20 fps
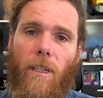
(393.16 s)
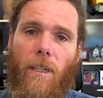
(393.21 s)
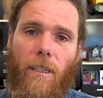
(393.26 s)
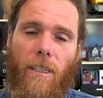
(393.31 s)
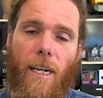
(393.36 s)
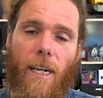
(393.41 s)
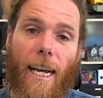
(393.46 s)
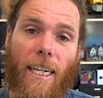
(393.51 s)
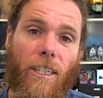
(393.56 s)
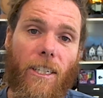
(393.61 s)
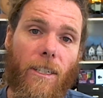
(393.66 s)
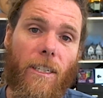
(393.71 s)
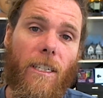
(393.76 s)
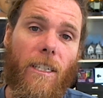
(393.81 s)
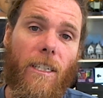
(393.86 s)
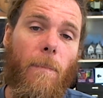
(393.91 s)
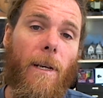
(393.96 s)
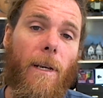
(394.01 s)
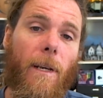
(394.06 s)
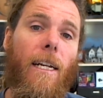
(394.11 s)
connection
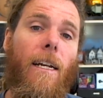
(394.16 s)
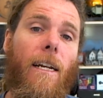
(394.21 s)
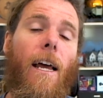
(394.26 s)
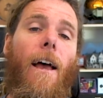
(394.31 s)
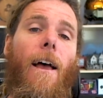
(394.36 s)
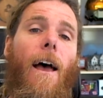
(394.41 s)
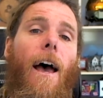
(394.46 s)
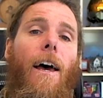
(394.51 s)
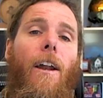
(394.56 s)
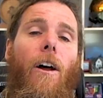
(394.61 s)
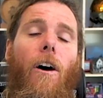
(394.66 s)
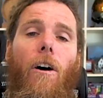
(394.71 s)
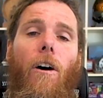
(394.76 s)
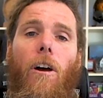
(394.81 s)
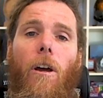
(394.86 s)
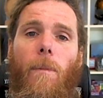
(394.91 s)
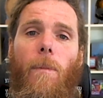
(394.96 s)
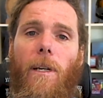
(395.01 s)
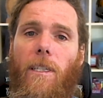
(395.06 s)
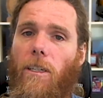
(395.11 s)
speed at
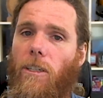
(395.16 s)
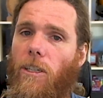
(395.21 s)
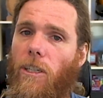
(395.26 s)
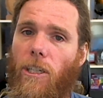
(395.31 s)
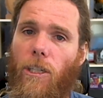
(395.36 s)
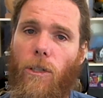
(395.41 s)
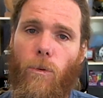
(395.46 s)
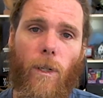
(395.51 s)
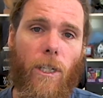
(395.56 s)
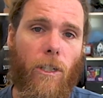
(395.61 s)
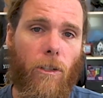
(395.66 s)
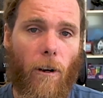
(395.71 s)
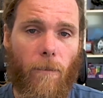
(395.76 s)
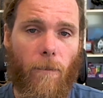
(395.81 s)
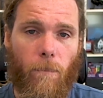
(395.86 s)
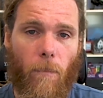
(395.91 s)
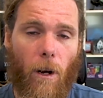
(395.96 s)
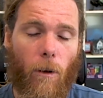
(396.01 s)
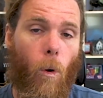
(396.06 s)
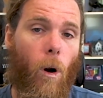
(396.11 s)
home is I just switch off
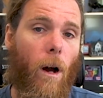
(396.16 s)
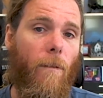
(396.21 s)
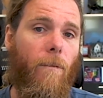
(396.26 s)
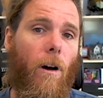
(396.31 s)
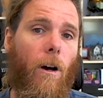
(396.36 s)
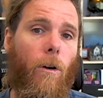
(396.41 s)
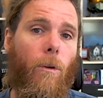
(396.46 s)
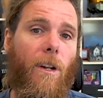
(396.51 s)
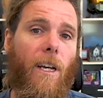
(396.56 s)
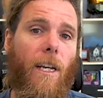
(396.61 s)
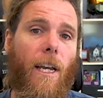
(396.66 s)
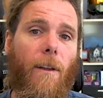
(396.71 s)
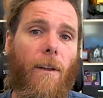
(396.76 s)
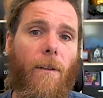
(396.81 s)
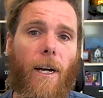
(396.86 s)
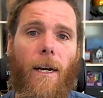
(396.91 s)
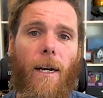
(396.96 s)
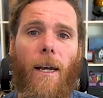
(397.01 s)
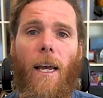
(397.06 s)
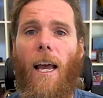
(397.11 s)
my Wi-Fi
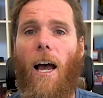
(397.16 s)
altogether.